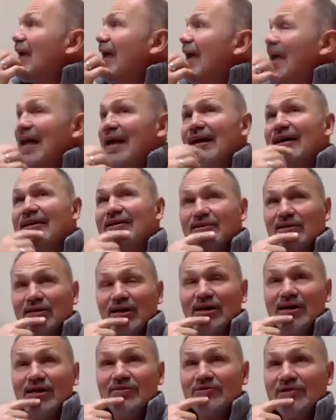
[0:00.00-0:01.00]
and
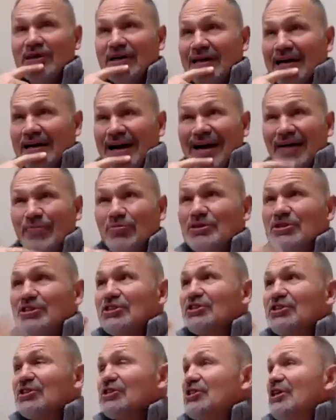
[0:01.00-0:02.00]
love. I would
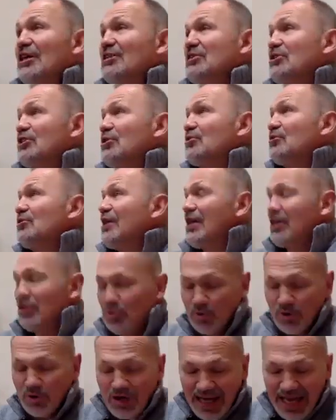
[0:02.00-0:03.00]
just suggest to you that
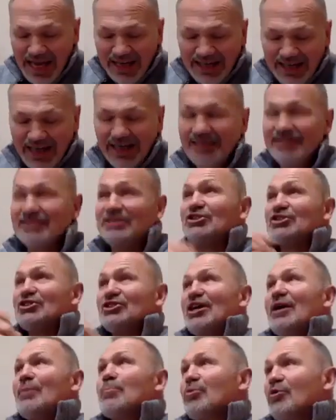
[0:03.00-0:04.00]
you cannot
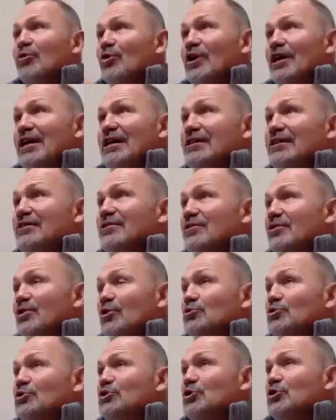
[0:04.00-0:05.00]
separate
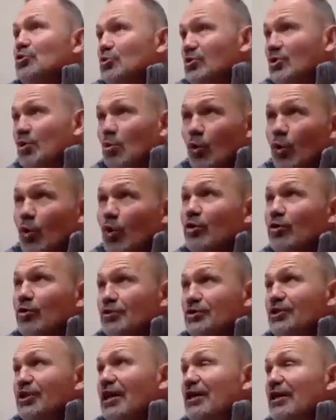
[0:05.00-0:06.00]
those two. The
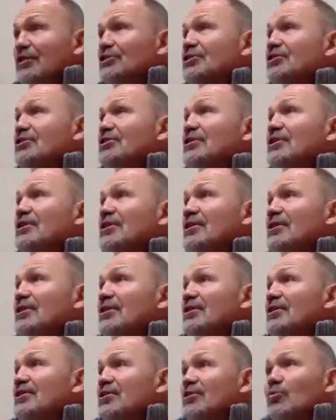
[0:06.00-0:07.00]
world does.
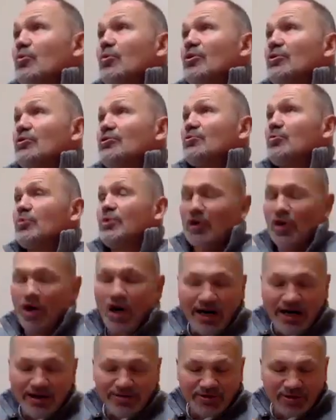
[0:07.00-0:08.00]
The world will
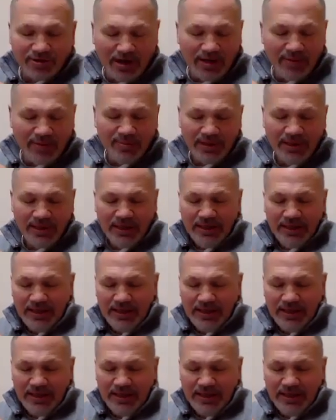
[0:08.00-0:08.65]
offer up